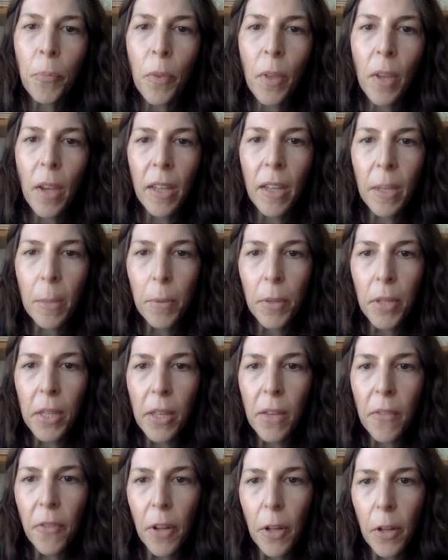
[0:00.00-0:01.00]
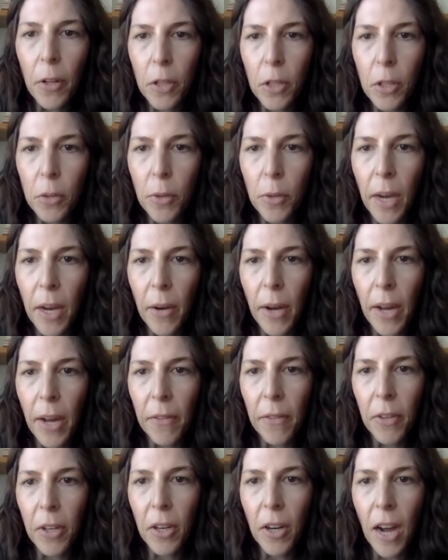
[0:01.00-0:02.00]
I completely follow you.
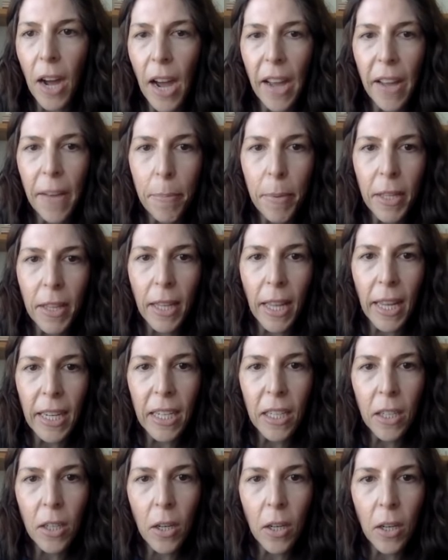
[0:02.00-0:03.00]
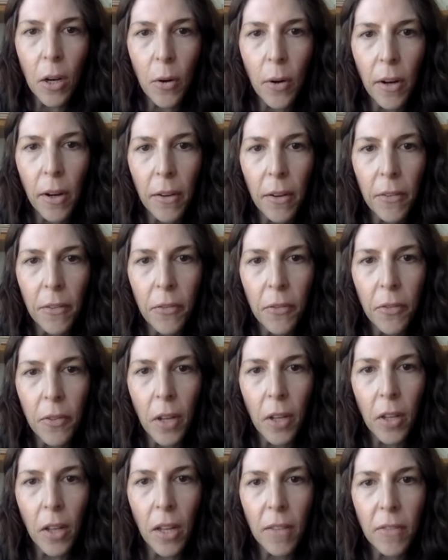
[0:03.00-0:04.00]
However, I have been letting go of
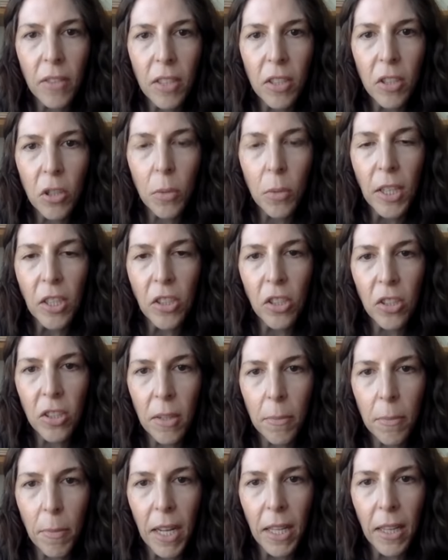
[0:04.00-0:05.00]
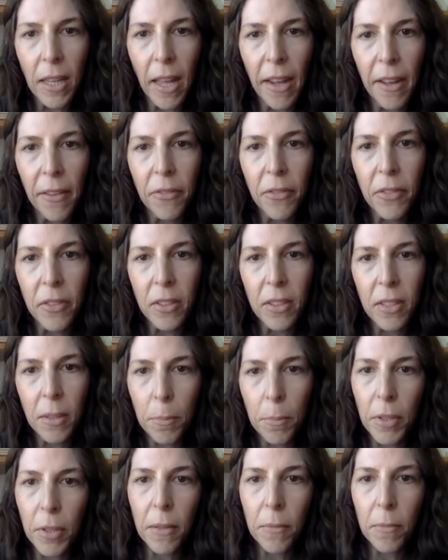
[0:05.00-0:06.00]
a lot of situations in my life,
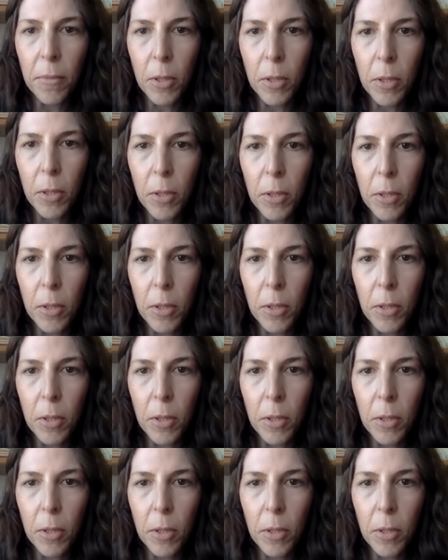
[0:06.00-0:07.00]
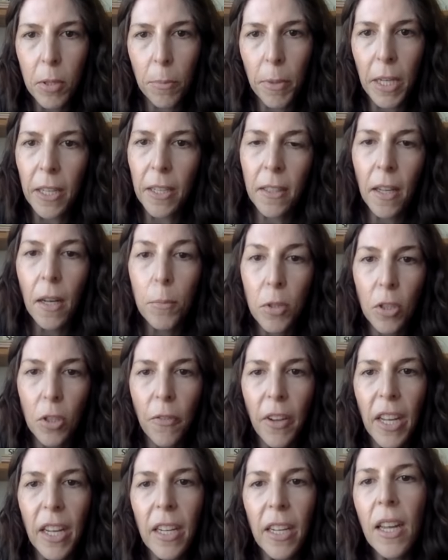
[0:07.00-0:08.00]
simply observing, observing
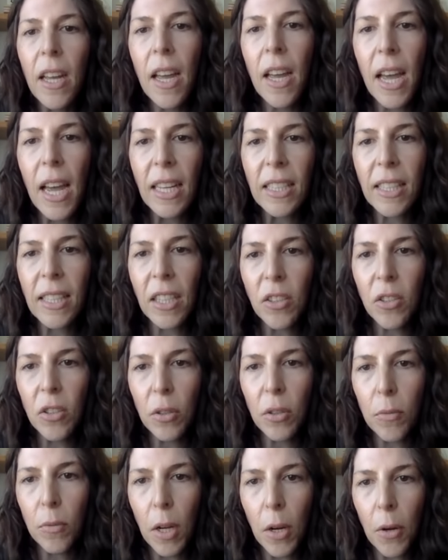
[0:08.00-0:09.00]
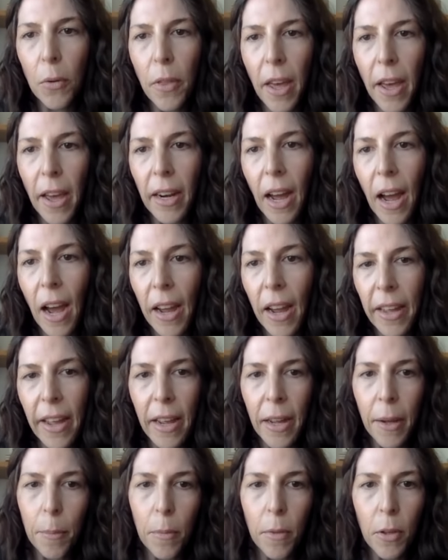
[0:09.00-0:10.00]
as I do know that I
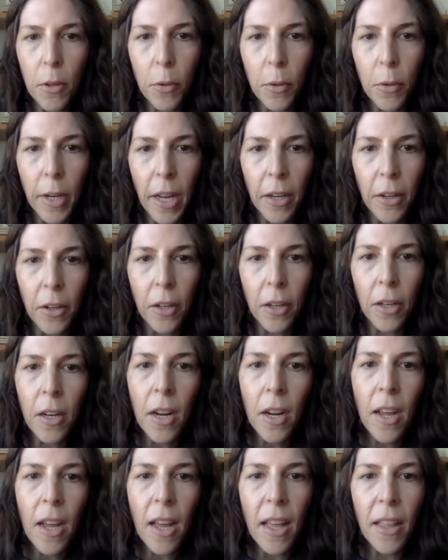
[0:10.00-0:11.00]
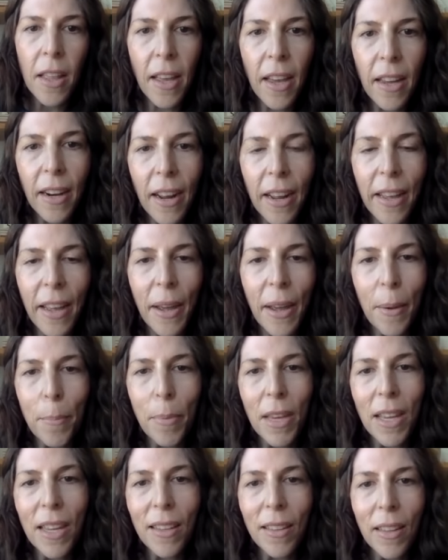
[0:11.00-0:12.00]
am the creator and that I am
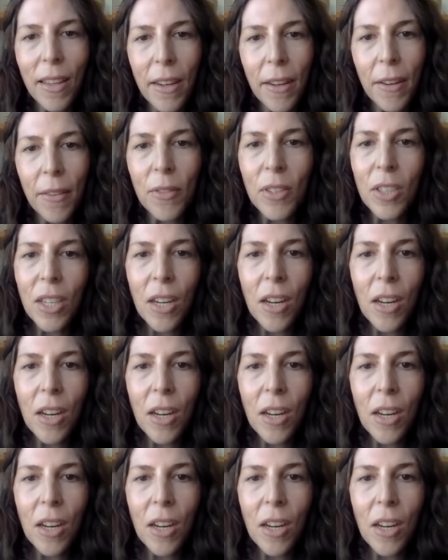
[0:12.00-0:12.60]
being lived.